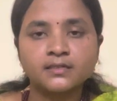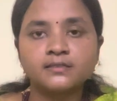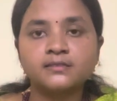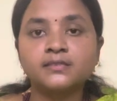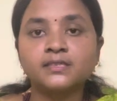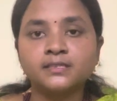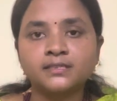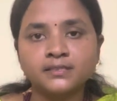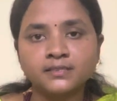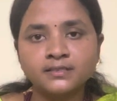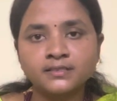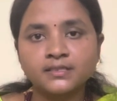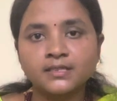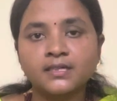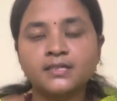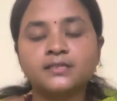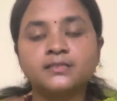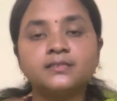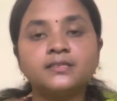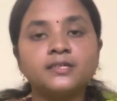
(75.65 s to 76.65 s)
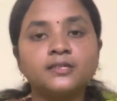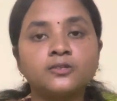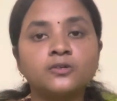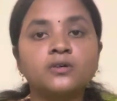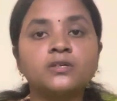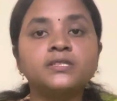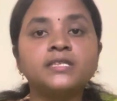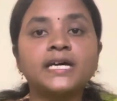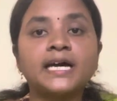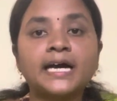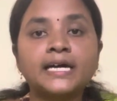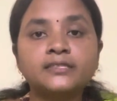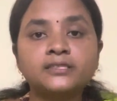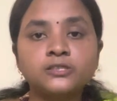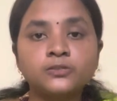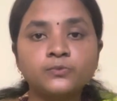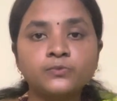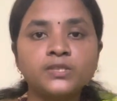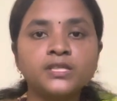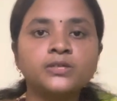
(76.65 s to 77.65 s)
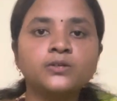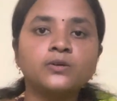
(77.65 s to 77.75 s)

That is, they are not actively